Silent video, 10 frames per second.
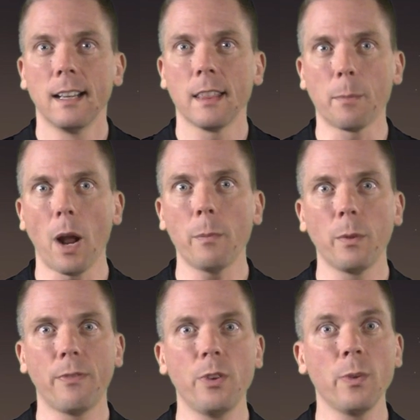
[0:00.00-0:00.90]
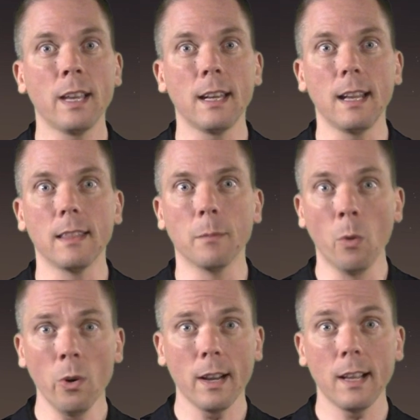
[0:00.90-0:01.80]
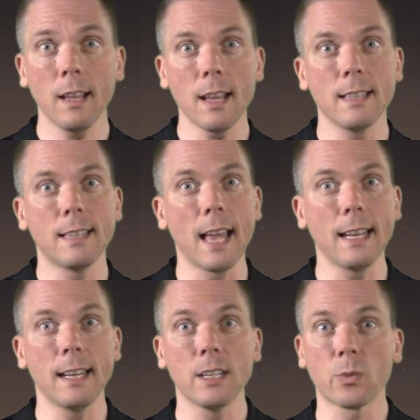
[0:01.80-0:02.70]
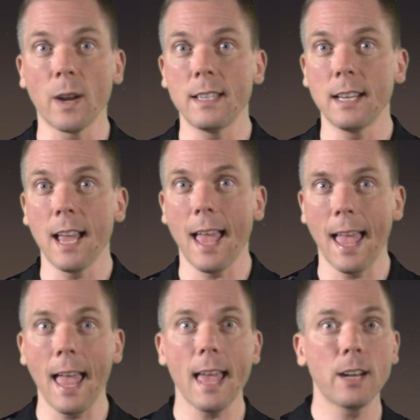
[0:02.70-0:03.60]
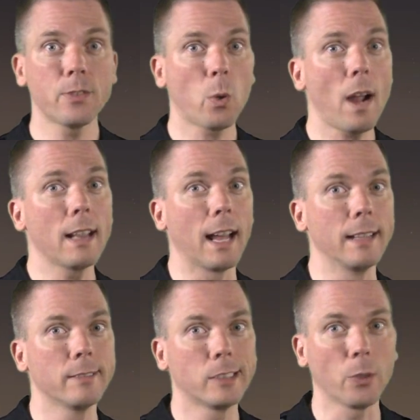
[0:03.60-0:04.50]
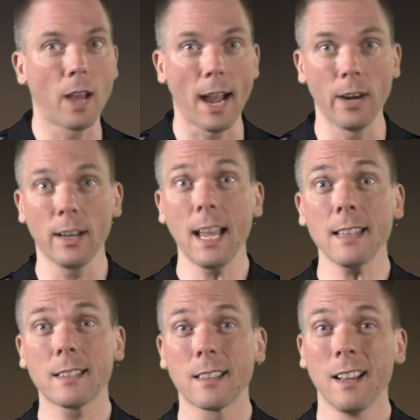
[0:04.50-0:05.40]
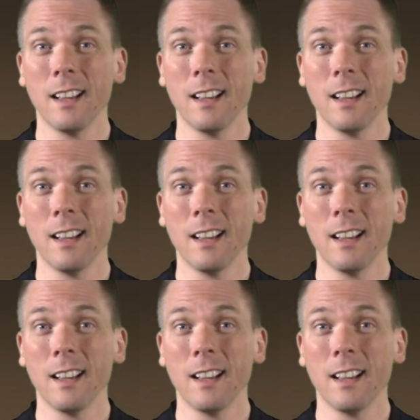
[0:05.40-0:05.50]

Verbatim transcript: The problem with viewing it in the morning is that it is racing ahead of twilight, so the higher it gets,